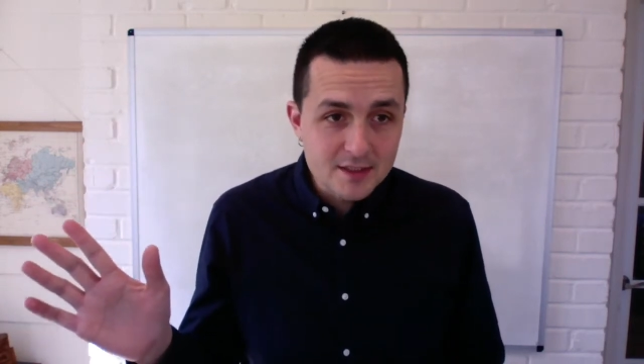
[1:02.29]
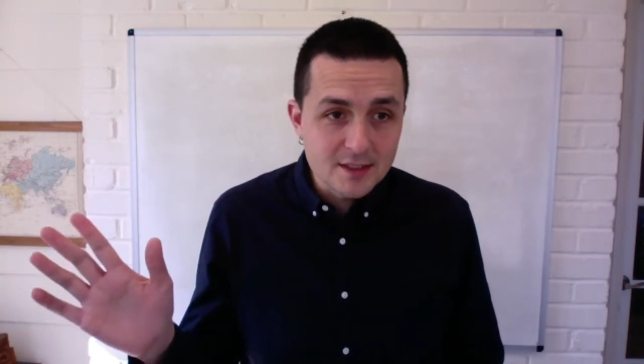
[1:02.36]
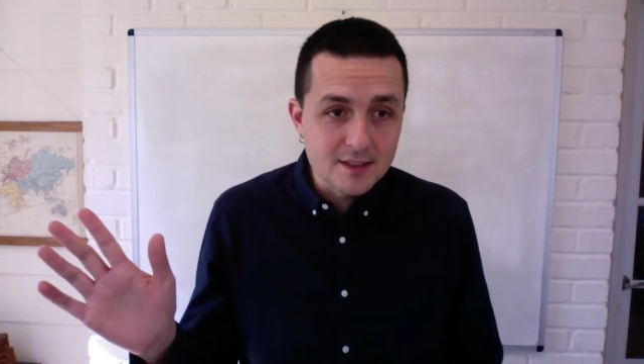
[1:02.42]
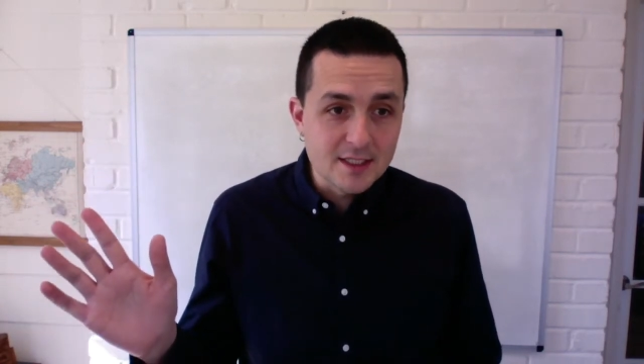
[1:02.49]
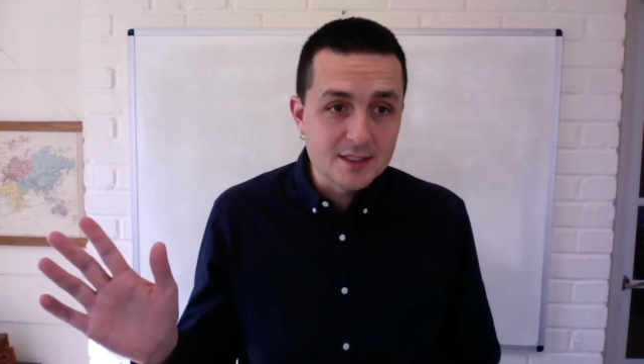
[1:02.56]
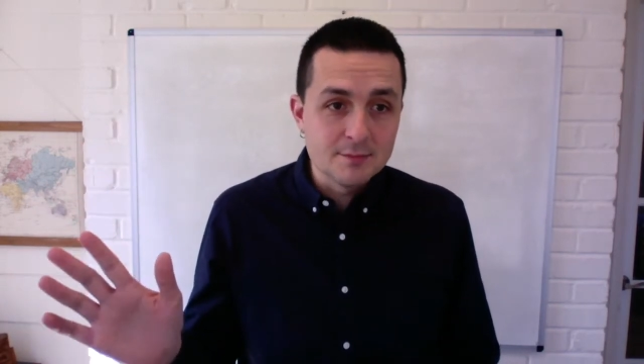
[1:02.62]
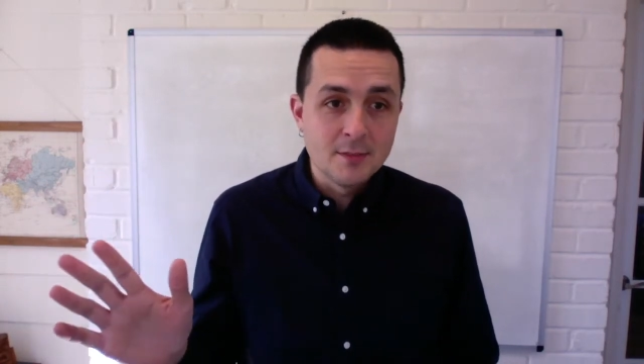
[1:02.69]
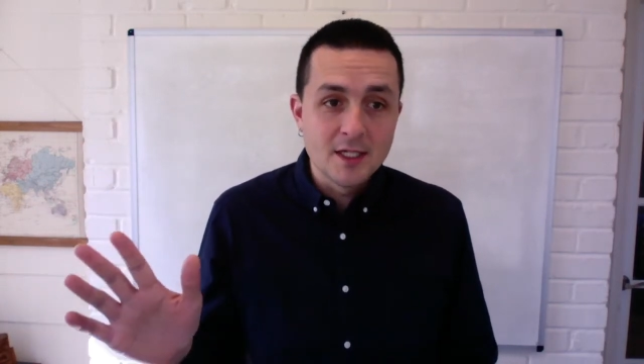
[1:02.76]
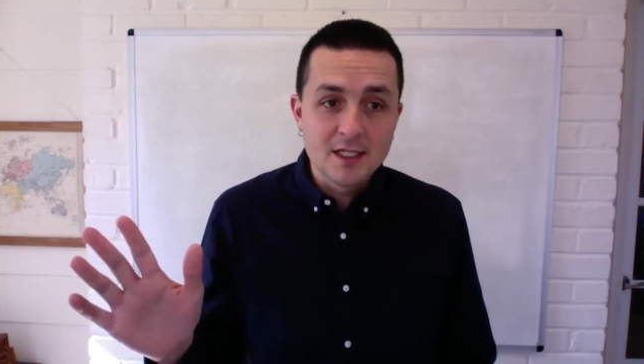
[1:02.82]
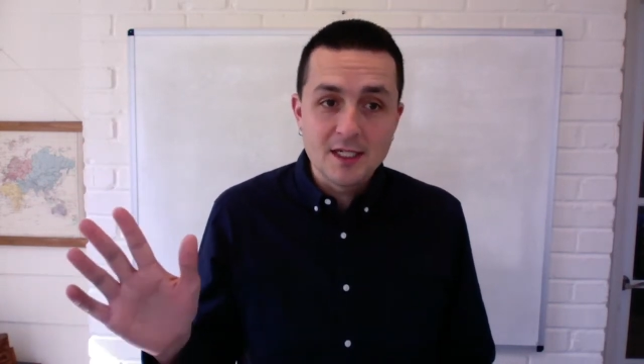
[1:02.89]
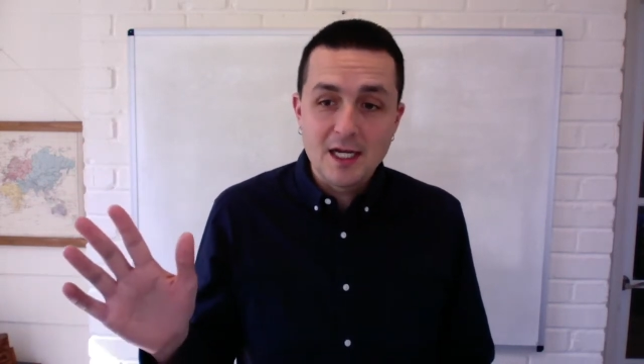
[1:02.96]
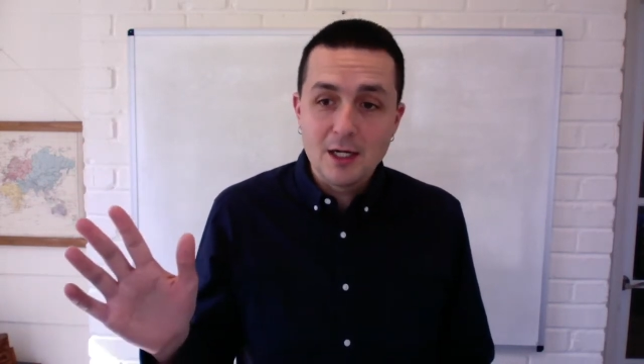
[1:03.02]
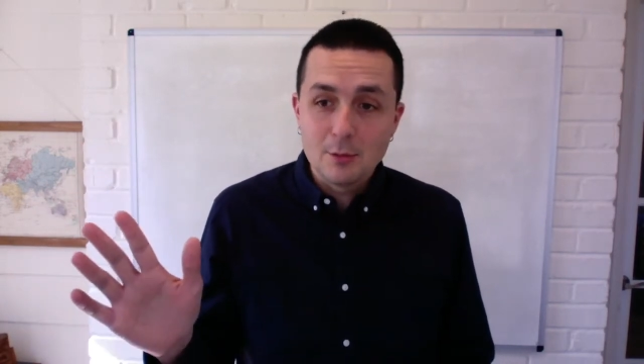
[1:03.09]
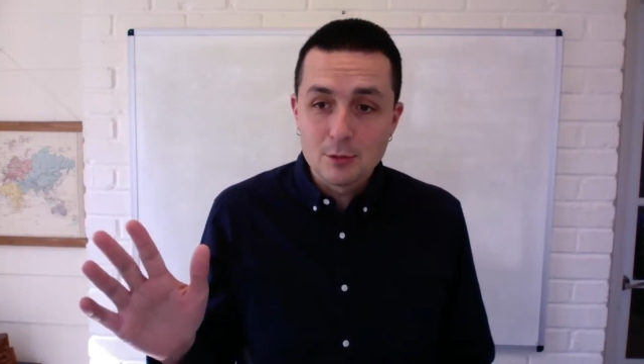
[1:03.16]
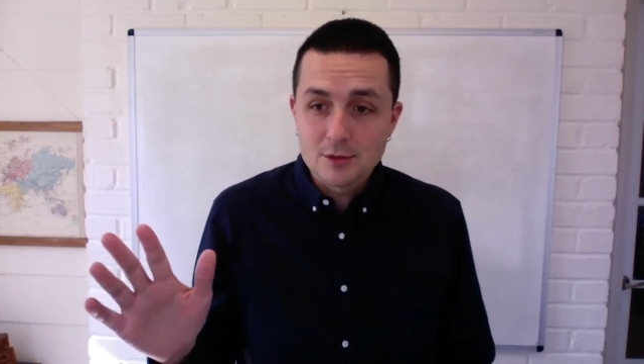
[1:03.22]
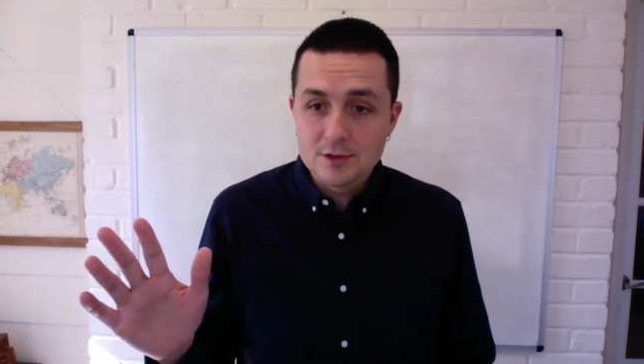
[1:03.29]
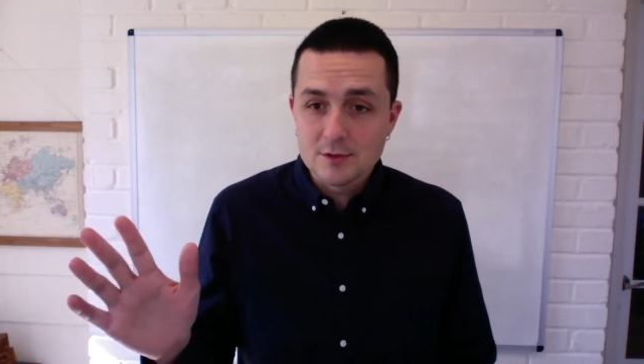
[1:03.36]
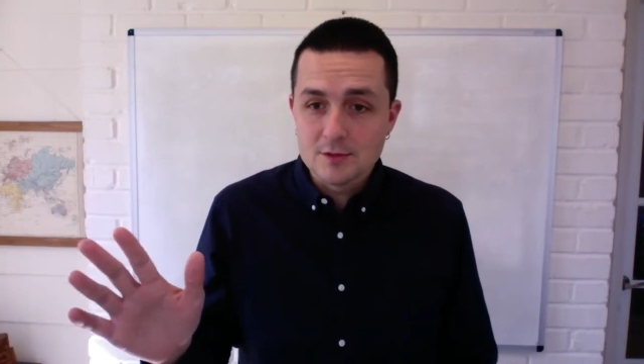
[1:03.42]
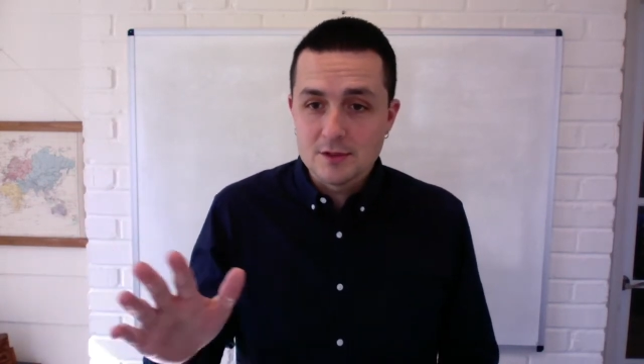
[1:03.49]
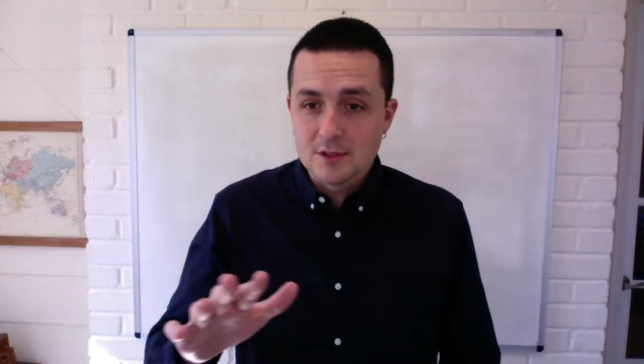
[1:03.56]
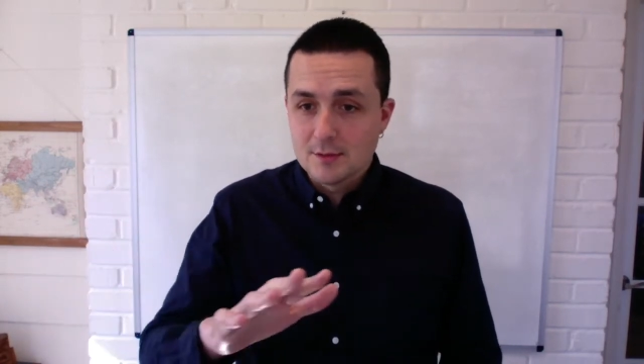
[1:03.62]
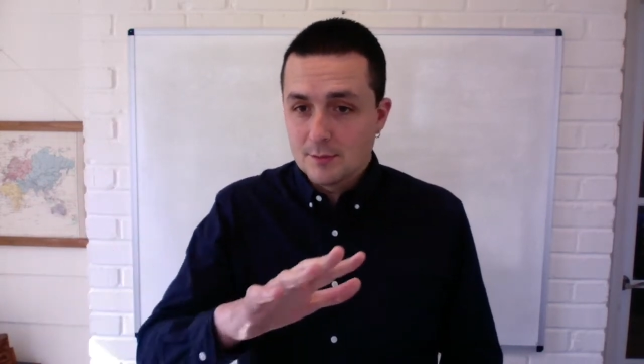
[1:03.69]
and that's Mike Albers who's
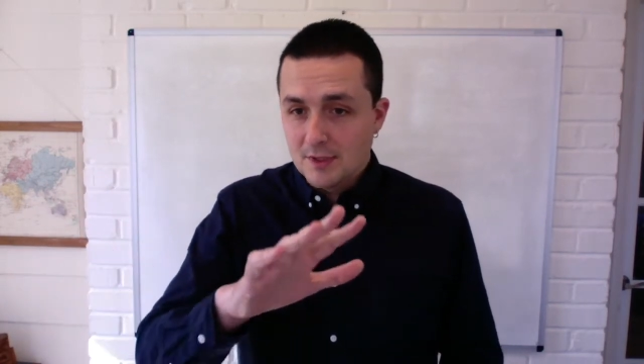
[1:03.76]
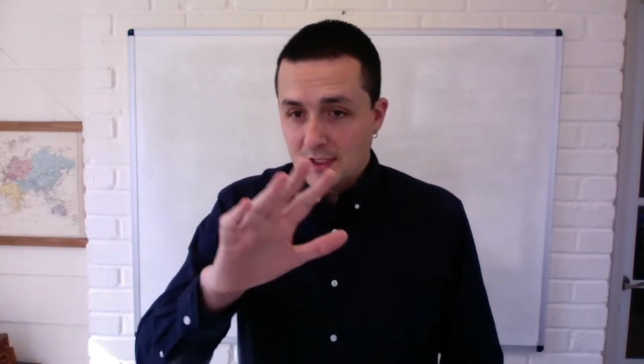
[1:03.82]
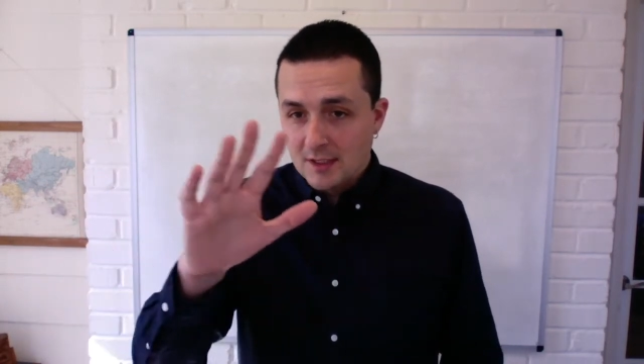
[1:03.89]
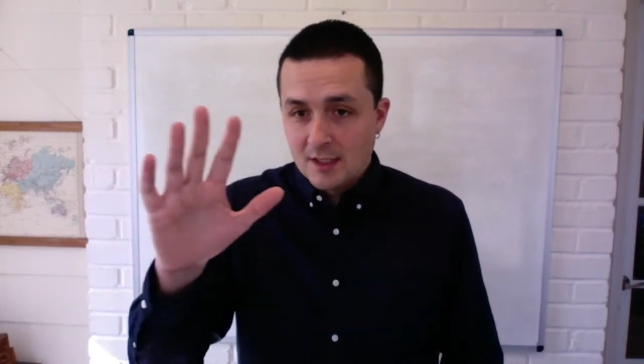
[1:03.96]
going to be